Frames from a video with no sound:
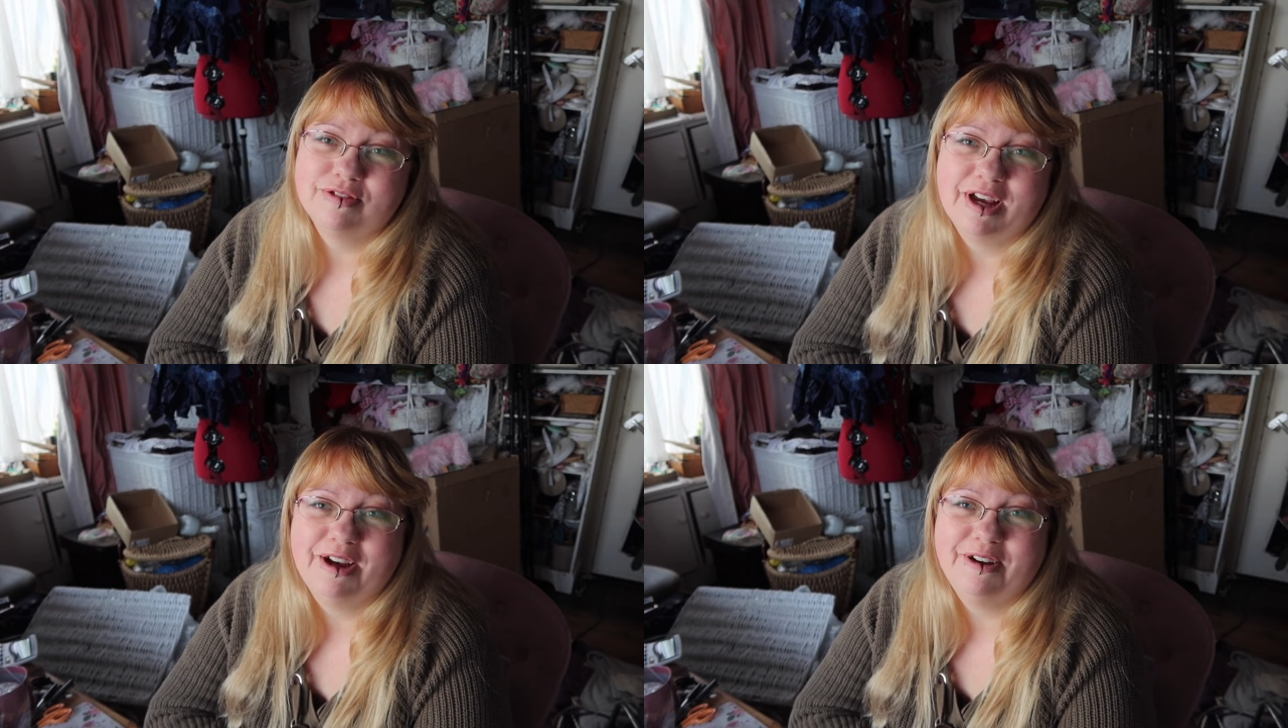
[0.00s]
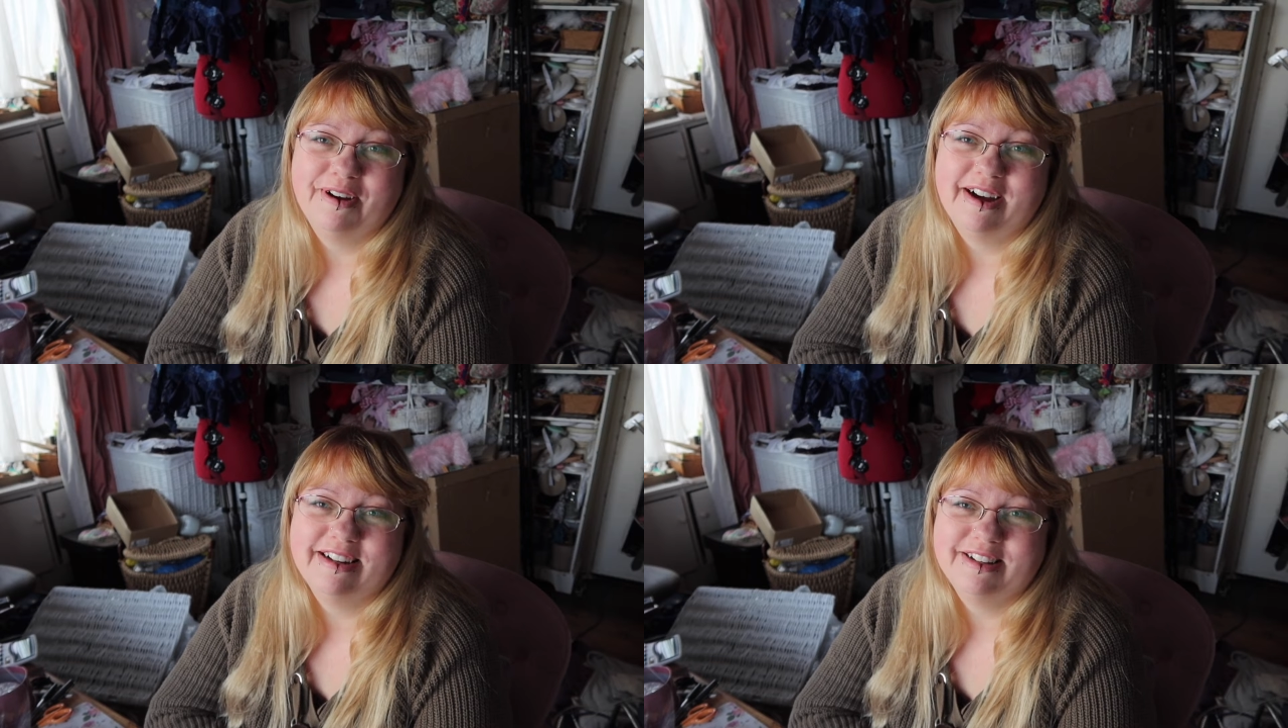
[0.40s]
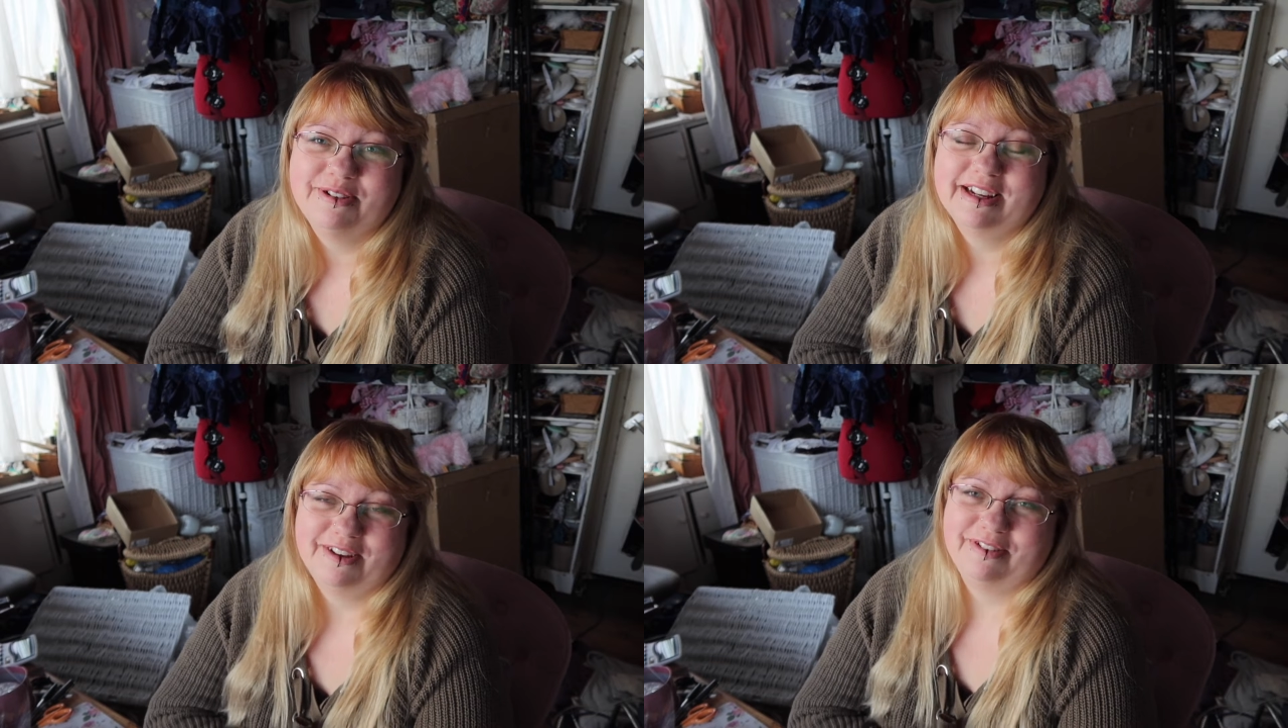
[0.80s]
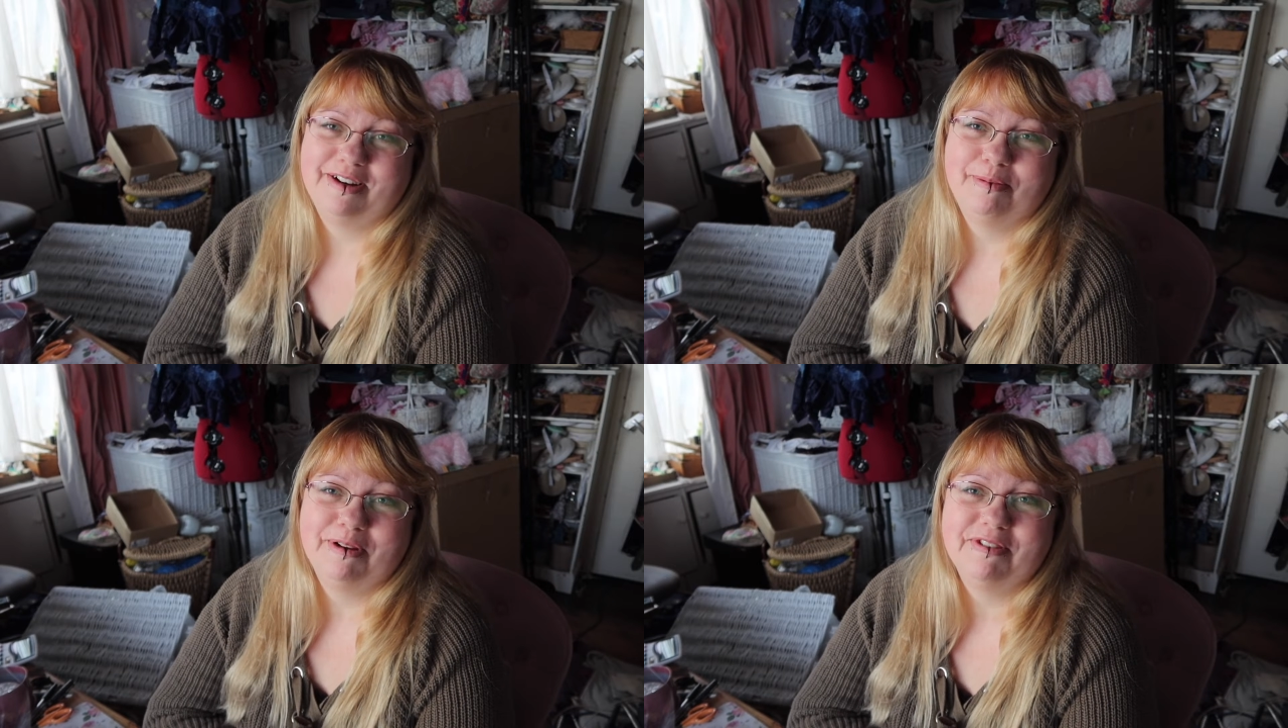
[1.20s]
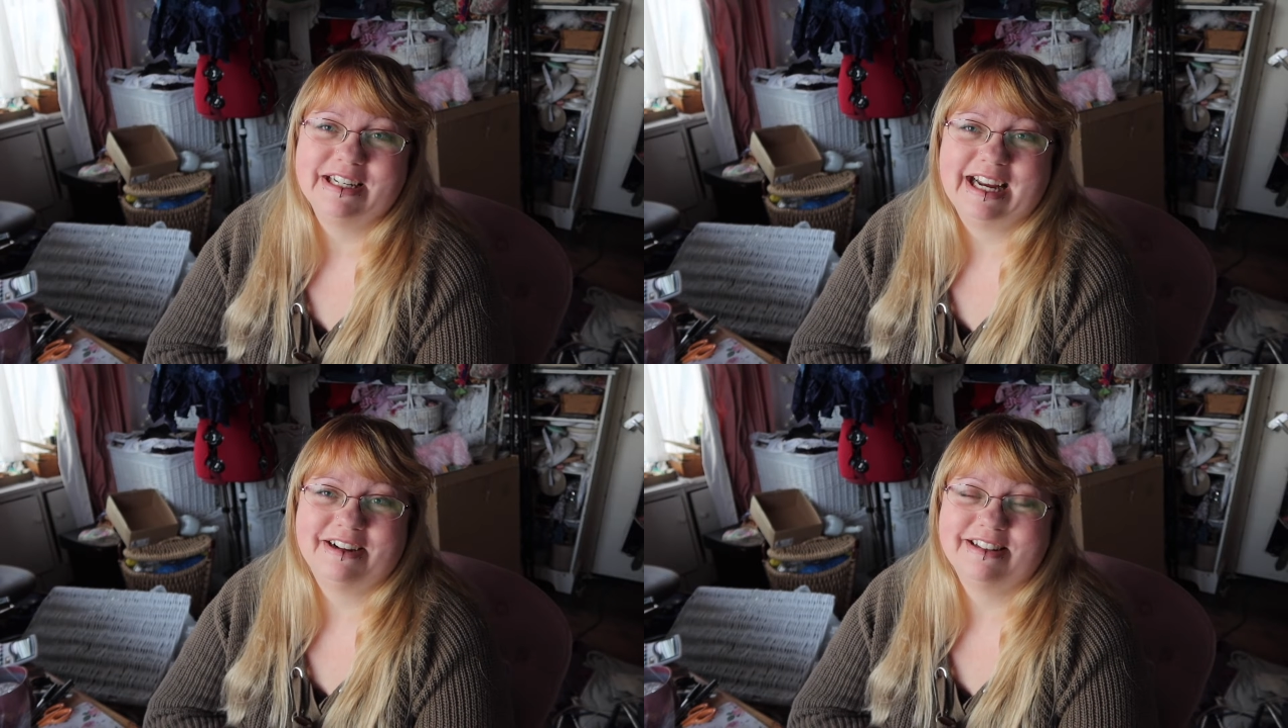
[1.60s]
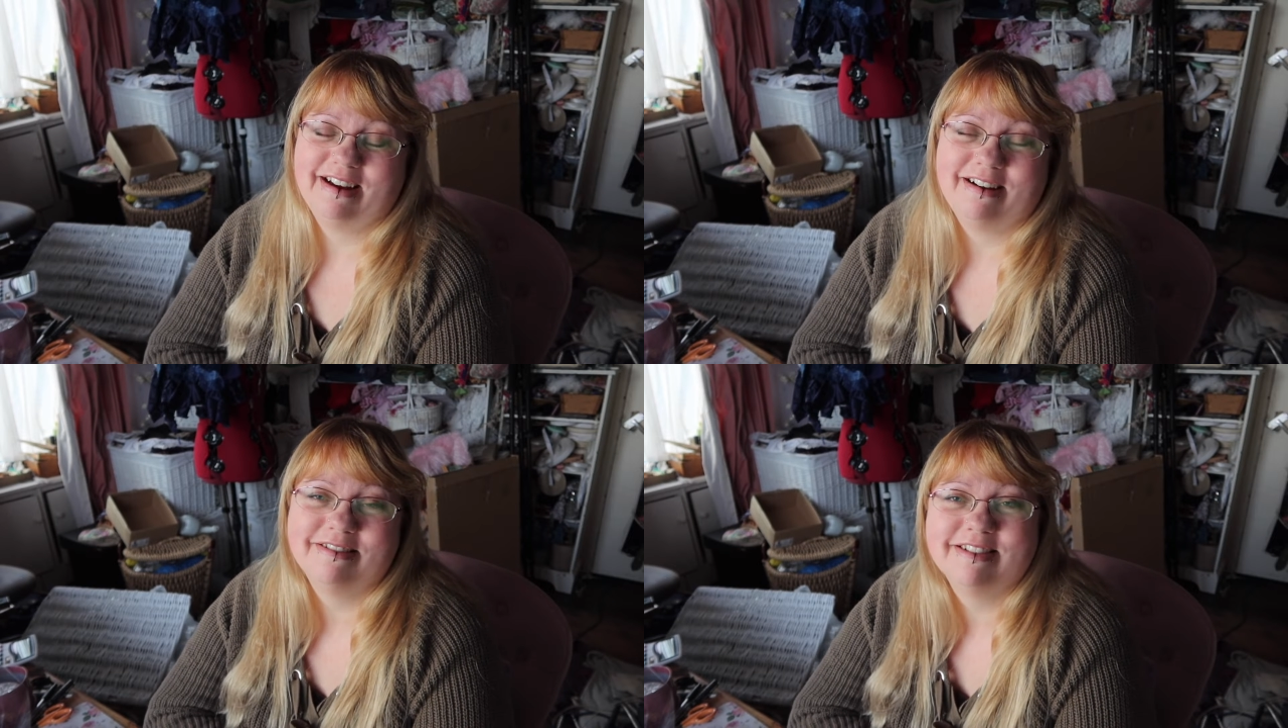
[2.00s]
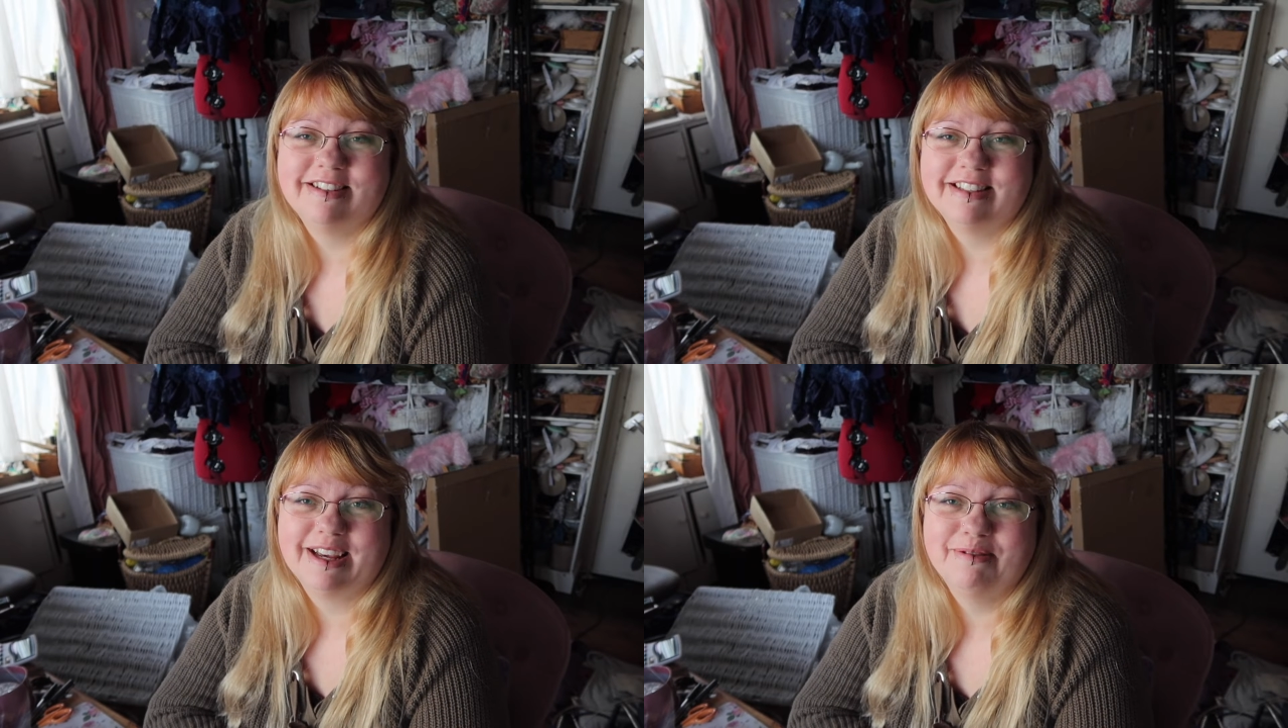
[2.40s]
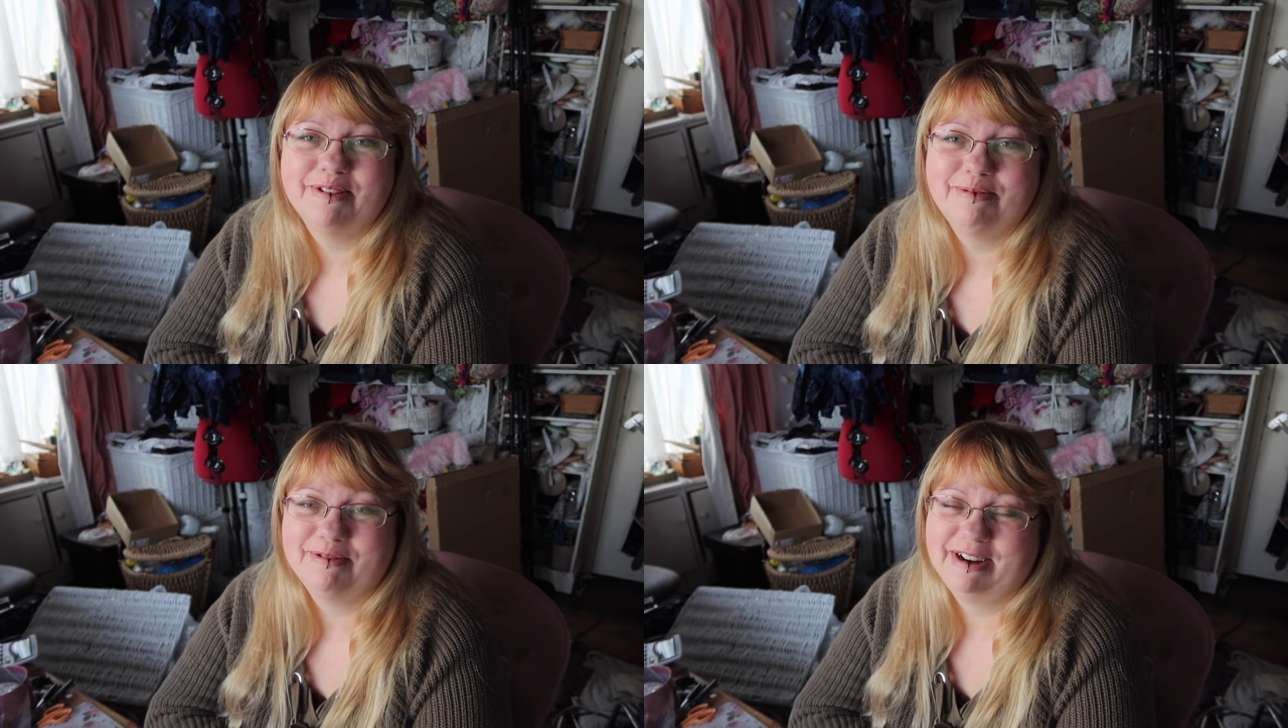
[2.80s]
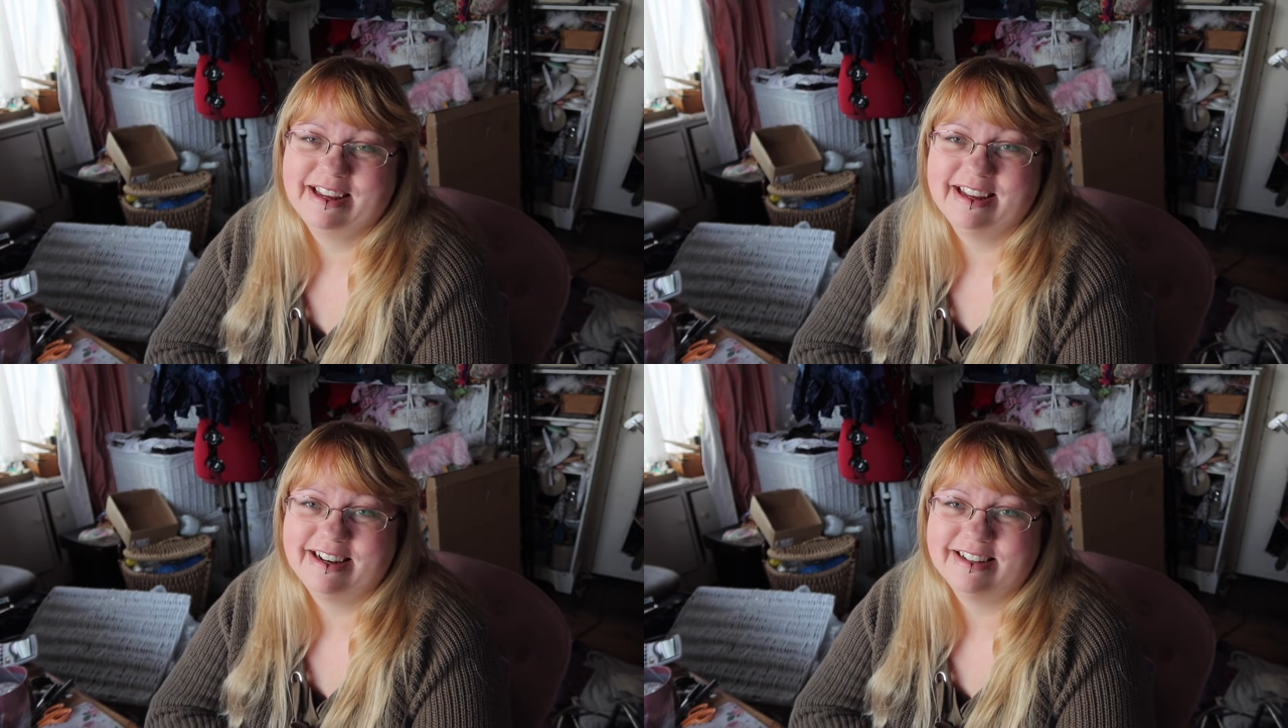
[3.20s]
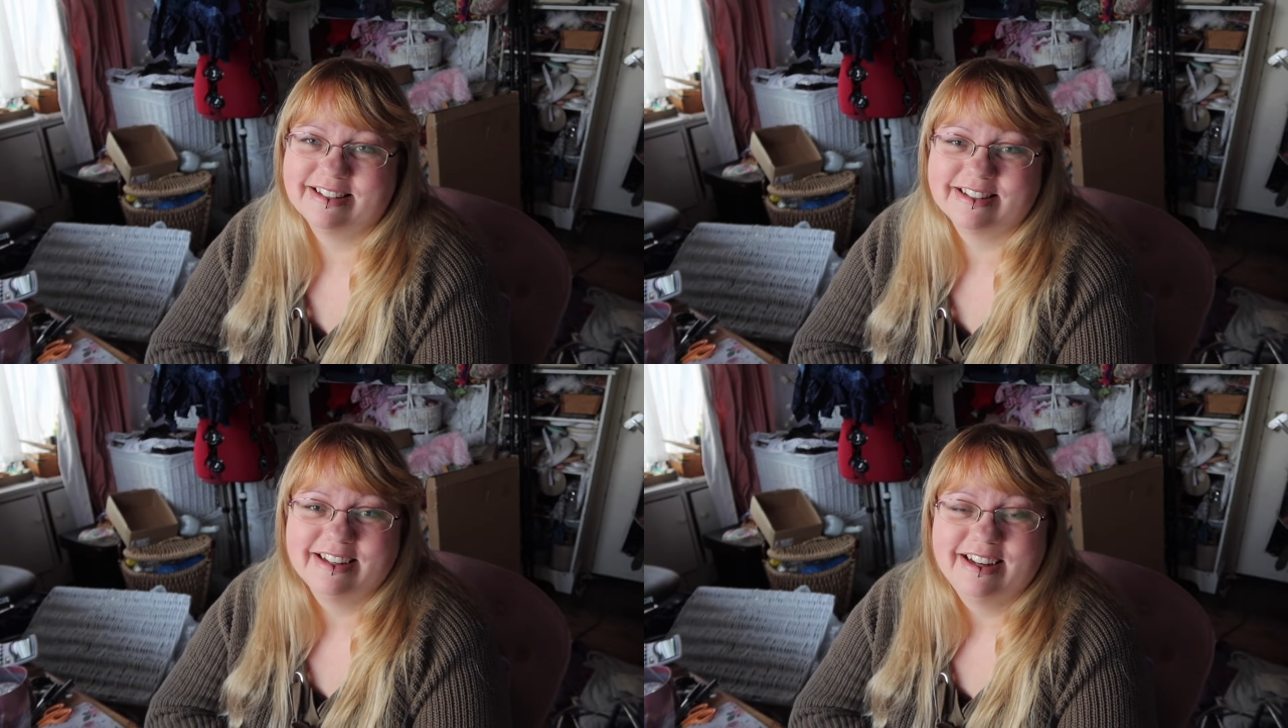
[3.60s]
So I do want to give a little bit of a shout out to some of my regulars.